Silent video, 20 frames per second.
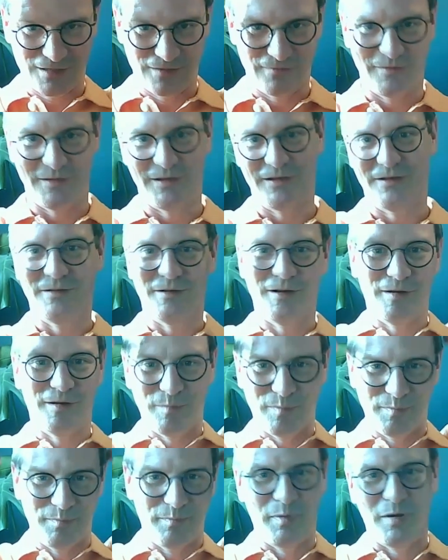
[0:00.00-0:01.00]
of our
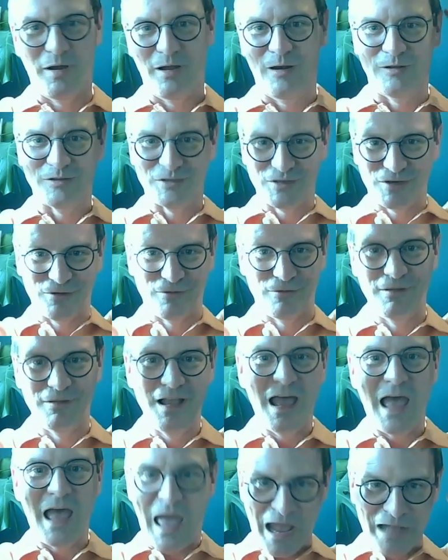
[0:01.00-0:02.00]
biological
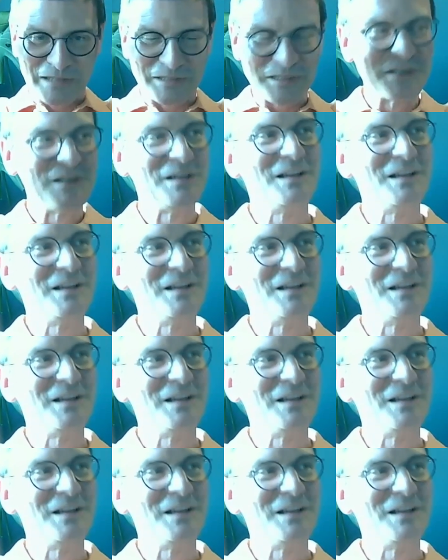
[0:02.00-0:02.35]
head,